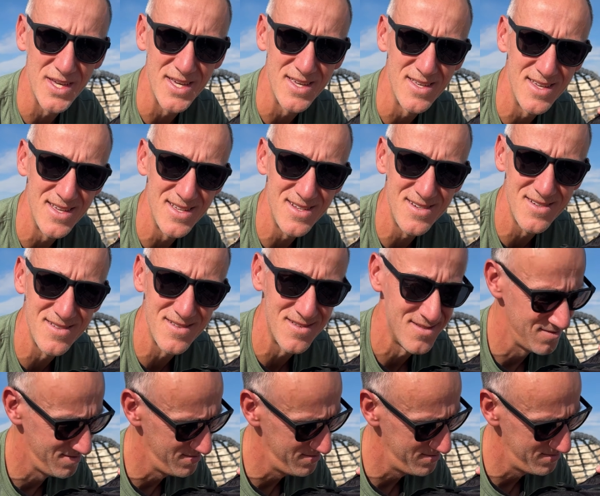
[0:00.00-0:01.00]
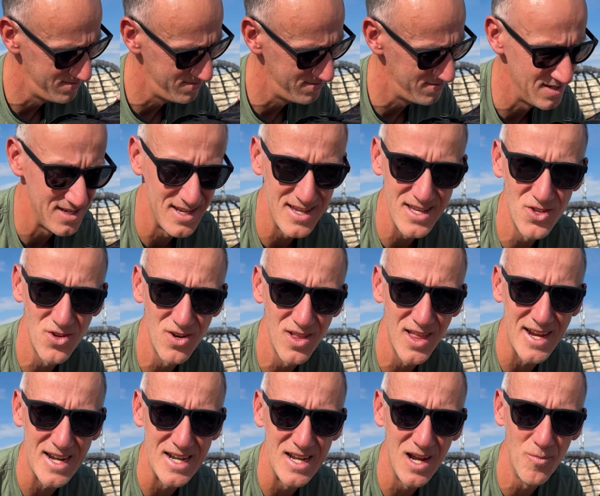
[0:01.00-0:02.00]
It
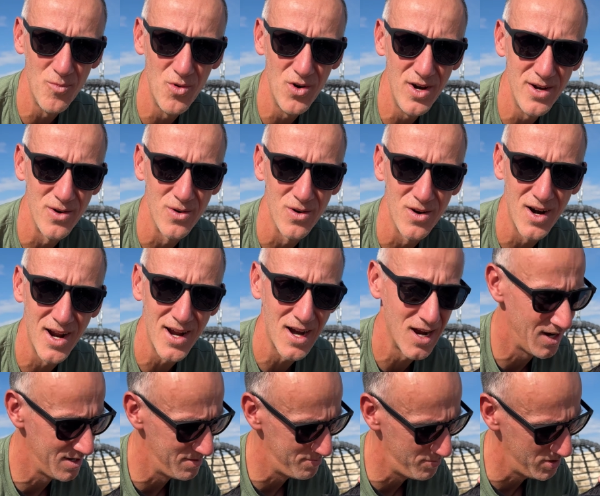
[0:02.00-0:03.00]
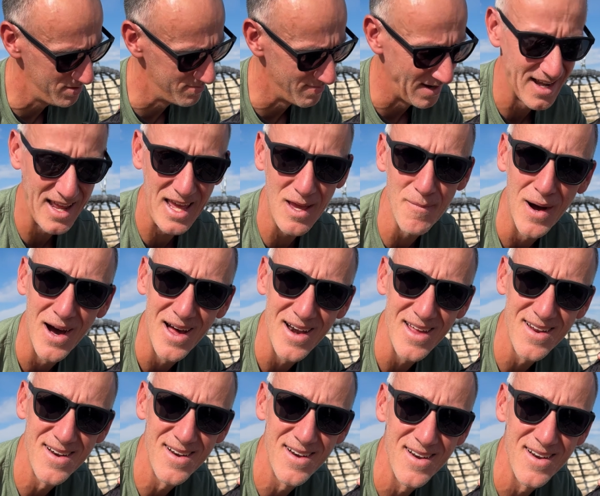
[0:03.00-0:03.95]
either number it or I gotta put my name on it.